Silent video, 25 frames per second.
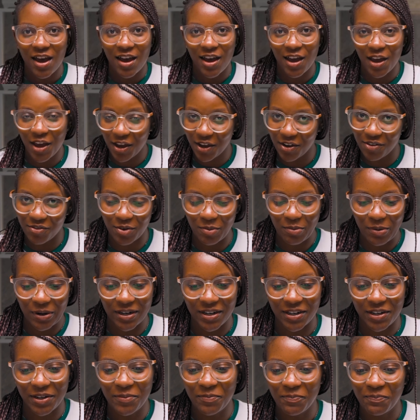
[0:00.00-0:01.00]
Hey
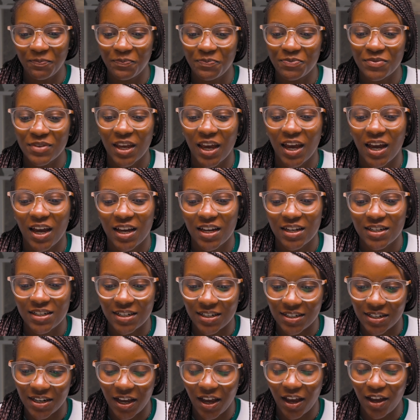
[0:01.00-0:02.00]
everybody!
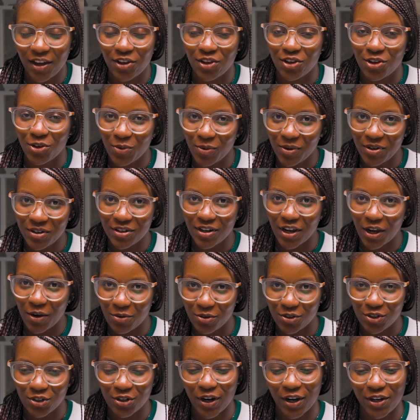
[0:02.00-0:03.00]
Today you and I
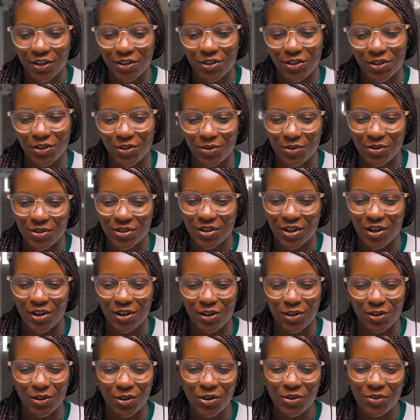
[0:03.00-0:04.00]
will try to use a
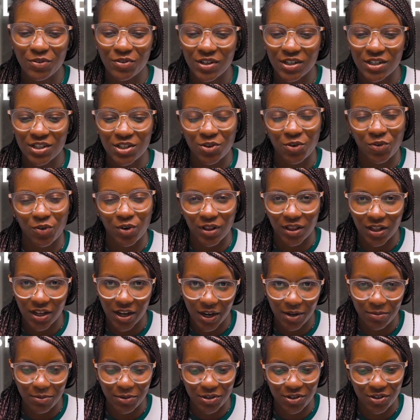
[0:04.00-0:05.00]
low-risk,
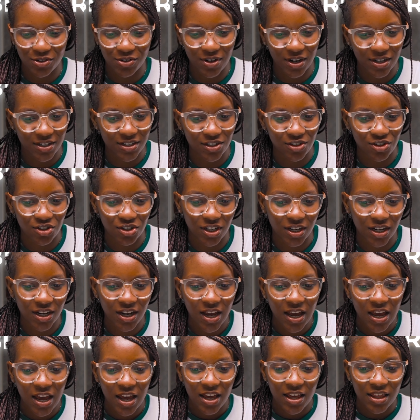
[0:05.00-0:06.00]
reliable strategy
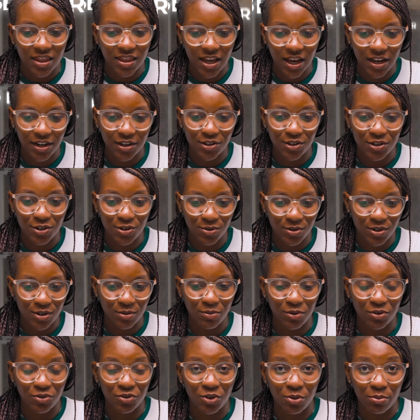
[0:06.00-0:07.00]
that is
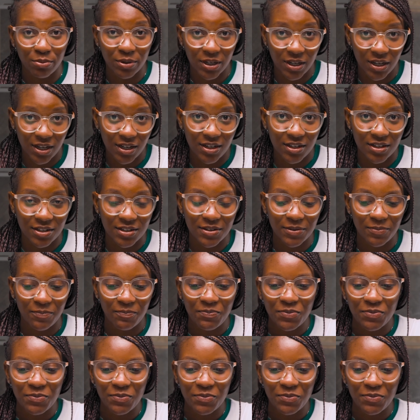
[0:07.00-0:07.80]
suitable for beginners.